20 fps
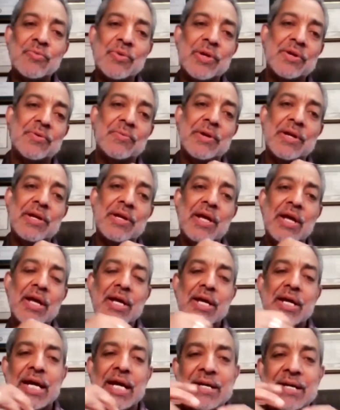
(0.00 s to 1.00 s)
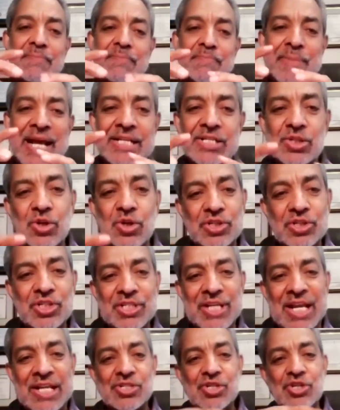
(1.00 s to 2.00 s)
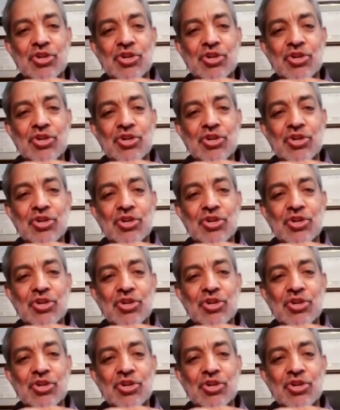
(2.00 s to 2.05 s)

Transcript: it makes good sense to